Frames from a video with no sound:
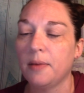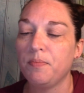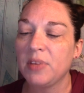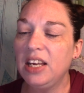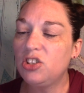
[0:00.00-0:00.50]

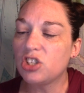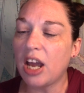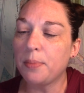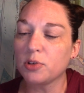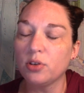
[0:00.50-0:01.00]
each
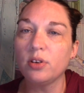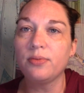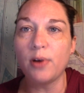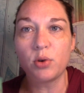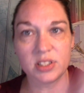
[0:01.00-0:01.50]
chapter
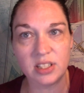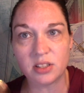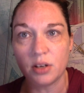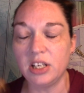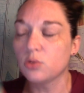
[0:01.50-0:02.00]
focuses
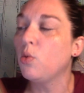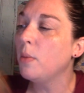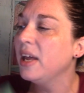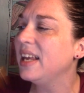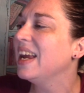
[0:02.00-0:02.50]
on each
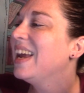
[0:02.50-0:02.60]
woman,